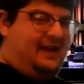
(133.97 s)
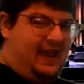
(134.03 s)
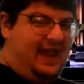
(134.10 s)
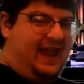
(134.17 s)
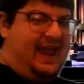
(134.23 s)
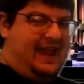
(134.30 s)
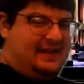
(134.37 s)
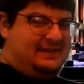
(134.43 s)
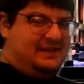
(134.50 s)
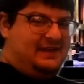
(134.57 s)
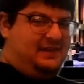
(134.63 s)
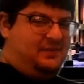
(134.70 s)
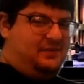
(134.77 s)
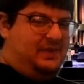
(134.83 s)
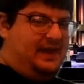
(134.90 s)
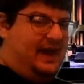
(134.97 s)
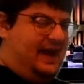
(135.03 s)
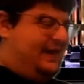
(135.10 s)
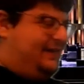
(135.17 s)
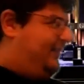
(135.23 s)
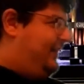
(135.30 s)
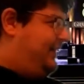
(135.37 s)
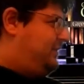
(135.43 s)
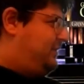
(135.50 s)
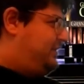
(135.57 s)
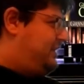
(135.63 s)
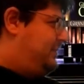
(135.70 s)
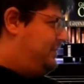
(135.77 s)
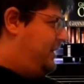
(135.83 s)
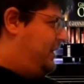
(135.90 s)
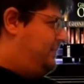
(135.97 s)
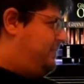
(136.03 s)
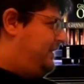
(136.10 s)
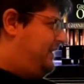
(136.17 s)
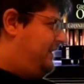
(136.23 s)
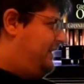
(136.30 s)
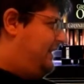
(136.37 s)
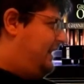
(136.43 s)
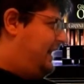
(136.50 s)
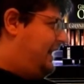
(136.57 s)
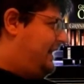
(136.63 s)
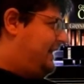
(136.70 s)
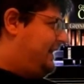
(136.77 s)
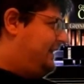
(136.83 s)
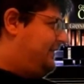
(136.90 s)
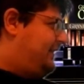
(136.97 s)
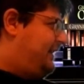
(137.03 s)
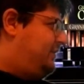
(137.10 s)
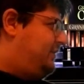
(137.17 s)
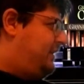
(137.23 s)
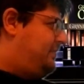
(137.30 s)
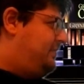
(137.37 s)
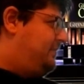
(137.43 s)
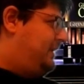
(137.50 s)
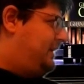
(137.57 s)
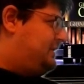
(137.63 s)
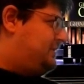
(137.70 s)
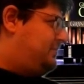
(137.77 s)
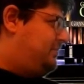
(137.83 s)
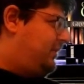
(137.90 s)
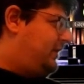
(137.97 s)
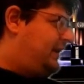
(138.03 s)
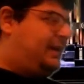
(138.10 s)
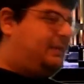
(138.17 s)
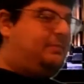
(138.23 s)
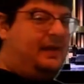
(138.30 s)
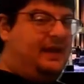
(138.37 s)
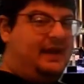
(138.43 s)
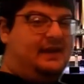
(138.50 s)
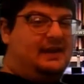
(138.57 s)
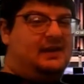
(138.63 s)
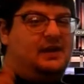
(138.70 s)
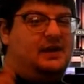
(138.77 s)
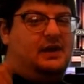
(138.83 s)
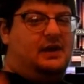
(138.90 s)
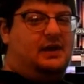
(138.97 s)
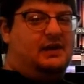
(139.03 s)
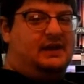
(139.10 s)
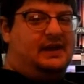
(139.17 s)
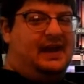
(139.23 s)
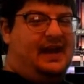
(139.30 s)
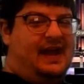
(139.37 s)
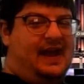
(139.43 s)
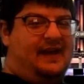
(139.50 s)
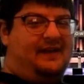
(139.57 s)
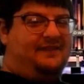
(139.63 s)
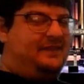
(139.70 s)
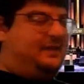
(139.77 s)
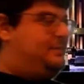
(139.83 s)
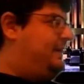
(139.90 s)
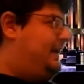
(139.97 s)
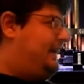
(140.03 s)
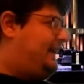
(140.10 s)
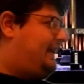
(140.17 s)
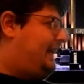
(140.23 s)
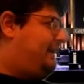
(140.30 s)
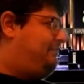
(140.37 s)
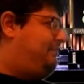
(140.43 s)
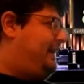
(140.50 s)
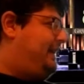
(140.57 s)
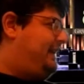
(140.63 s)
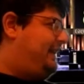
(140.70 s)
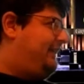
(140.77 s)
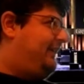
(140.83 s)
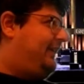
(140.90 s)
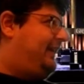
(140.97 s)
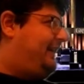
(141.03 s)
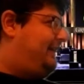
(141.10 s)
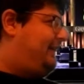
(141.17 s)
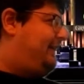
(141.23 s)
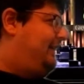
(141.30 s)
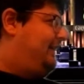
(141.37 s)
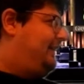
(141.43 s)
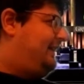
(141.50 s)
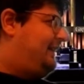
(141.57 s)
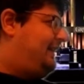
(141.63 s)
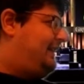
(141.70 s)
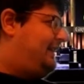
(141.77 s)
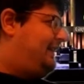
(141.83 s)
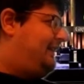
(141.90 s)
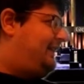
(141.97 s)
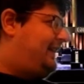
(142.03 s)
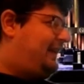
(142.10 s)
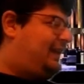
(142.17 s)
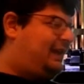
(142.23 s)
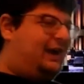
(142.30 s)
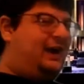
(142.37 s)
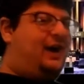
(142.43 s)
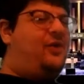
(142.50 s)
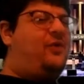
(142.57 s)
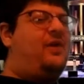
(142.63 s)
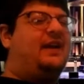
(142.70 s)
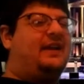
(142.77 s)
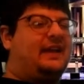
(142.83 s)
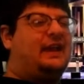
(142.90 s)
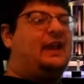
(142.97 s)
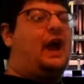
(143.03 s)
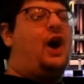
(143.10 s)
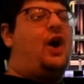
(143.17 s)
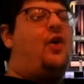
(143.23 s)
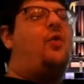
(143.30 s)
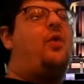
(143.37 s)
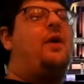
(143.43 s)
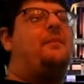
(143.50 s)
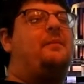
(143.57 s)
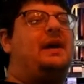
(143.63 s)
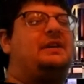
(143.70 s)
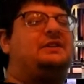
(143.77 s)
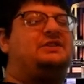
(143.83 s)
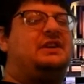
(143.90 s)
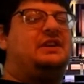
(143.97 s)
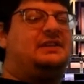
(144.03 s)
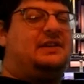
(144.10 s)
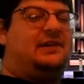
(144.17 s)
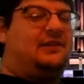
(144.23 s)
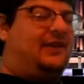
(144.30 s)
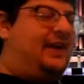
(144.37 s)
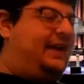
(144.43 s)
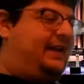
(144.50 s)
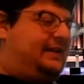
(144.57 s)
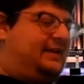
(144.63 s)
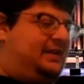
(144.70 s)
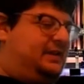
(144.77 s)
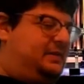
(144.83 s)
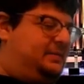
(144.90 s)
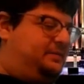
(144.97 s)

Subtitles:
And when I read with them open, I can read with much more speed. You have to be a speedy reader because there's so much to read.